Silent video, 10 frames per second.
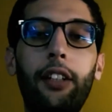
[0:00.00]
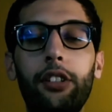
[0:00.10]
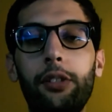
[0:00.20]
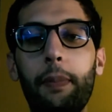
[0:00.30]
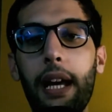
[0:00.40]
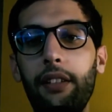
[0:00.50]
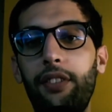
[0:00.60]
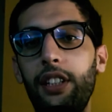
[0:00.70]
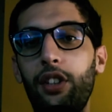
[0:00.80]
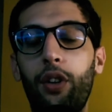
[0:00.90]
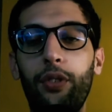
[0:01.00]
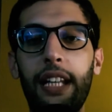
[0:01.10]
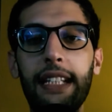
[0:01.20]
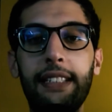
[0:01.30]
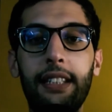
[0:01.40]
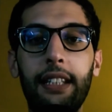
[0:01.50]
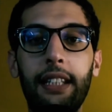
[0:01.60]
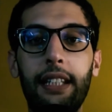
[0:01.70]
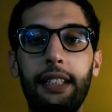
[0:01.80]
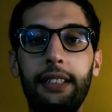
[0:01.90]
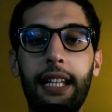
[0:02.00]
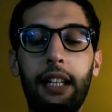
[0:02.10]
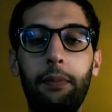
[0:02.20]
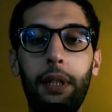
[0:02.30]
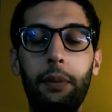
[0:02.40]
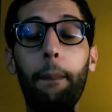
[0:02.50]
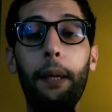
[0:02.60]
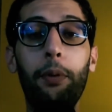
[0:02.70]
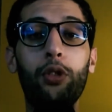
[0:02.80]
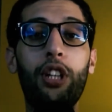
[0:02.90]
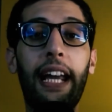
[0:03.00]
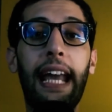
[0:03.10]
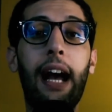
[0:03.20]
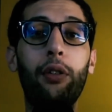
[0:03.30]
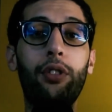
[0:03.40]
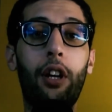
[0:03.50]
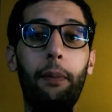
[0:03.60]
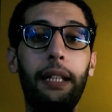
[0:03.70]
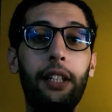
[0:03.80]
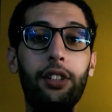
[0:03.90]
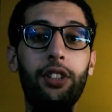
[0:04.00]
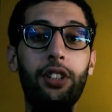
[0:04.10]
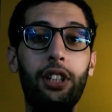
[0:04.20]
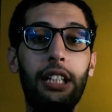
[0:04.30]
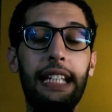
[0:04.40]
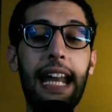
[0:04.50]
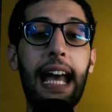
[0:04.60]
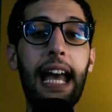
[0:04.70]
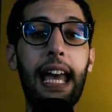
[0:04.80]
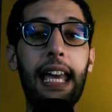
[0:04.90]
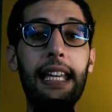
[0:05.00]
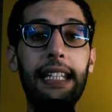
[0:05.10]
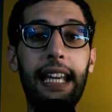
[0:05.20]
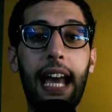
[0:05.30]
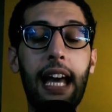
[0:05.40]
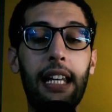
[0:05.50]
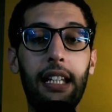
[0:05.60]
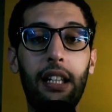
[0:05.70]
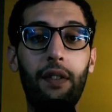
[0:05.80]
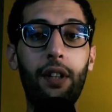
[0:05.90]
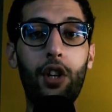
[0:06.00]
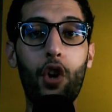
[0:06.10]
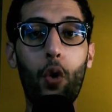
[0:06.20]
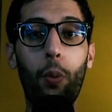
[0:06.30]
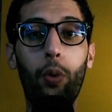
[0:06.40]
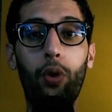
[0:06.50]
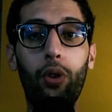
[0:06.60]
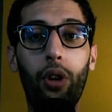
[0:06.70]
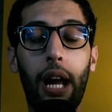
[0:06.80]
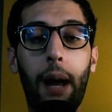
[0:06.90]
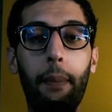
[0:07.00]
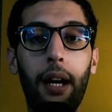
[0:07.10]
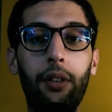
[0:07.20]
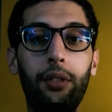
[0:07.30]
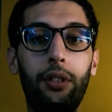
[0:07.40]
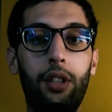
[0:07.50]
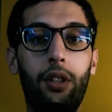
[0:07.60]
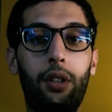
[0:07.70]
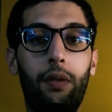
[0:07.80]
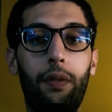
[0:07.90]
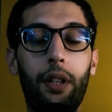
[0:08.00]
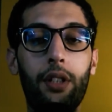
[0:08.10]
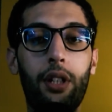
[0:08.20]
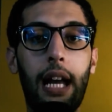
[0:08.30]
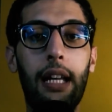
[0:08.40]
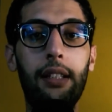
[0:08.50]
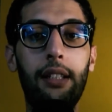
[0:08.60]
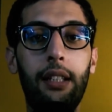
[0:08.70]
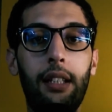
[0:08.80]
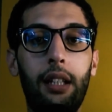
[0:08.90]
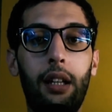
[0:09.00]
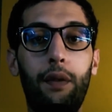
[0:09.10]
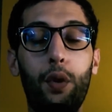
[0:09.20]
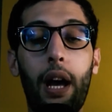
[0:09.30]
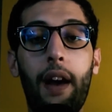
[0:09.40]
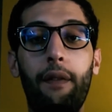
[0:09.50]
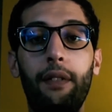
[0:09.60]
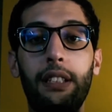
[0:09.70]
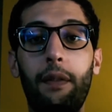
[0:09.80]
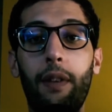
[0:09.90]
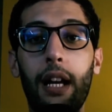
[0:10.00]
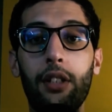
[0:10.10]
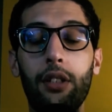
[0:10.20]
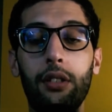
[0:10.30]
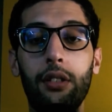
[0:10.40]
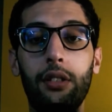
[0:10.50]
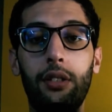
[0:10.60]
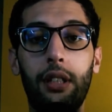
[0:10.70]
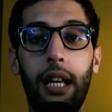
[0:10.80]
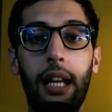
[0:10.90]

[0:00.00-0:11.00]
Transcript: Another benefit of testing is that when people check out your application, they can even know more about your functionality if you have some functions,